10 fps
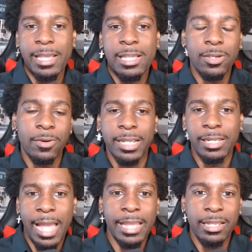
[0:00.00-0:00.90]
So we
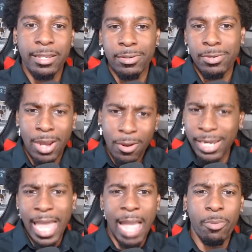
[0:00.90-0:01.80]
can like, you know,
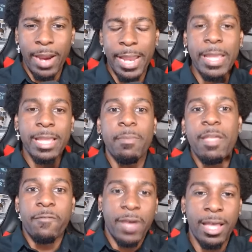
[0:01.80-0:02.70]
collaborate. It could be
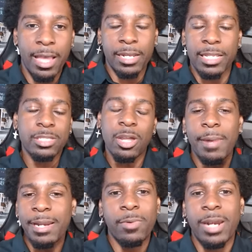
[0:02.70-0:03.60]
fun, because don't
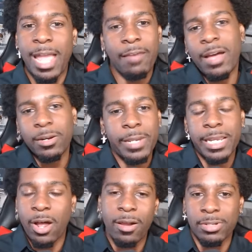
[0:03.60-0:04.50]
nobody want to have Halloween
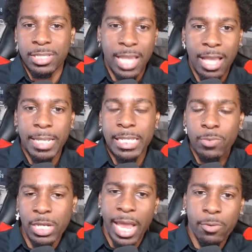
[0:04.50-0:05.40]
all the time. That's
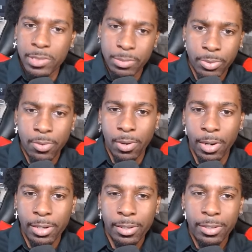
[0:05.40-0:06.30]
why Jack was
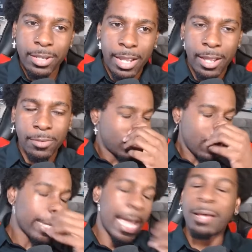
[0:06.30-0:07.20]
bored, you know? So
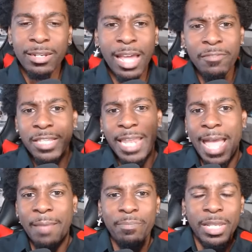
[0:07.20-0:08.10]
yeah, loved
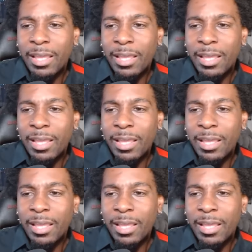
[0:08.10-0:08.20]
that.